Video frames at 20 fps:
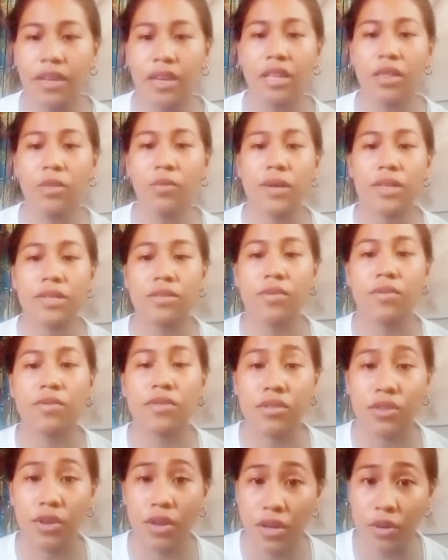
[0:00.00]
It was
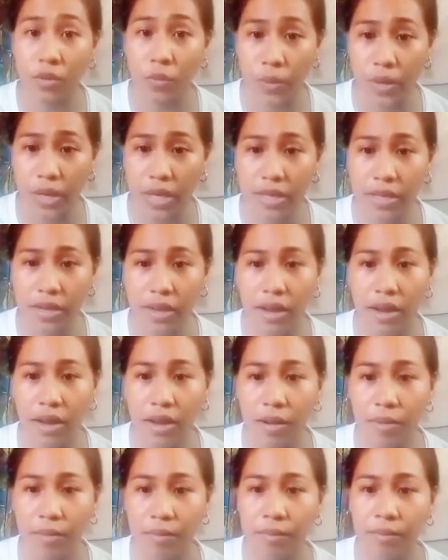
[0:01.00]
concerned with
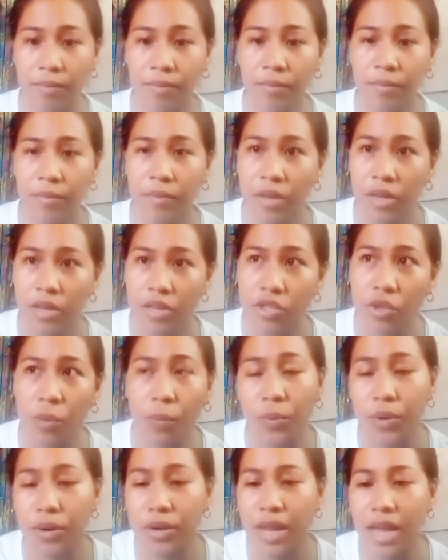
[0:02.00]

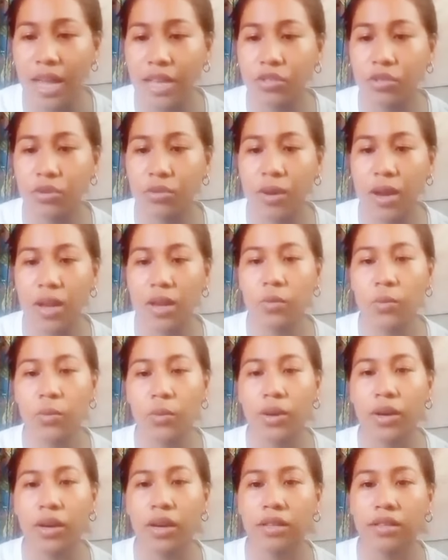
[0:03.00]
supernatural
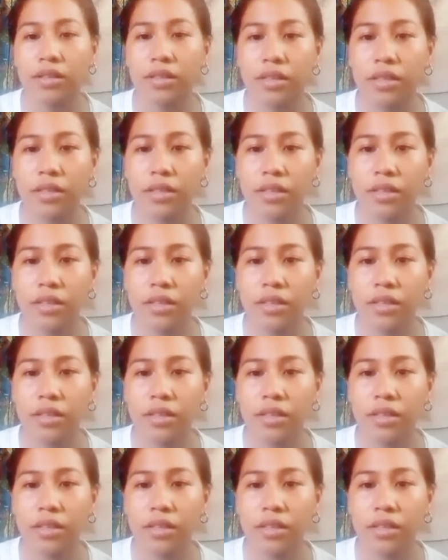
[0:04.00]
world,